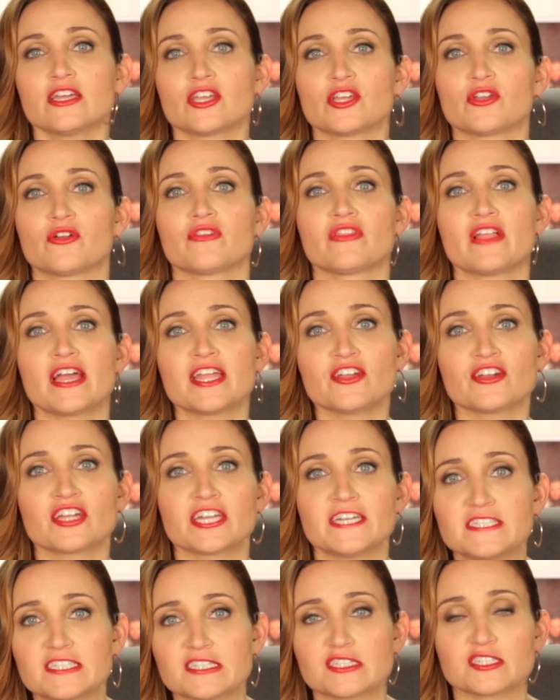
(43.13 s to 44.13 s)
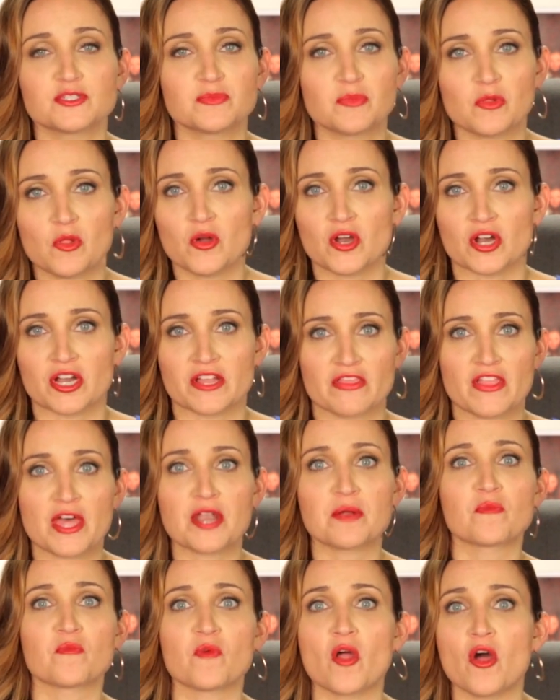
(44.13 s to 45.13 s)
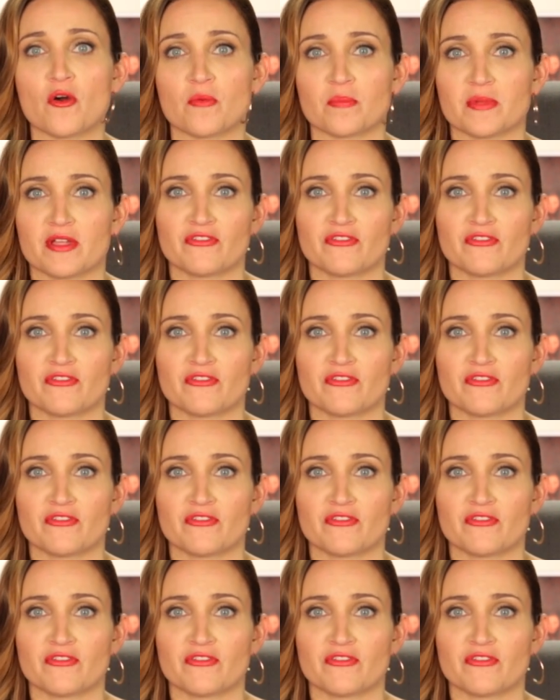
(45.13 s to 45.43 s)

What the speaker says: You know, let your kids explore and let them roam.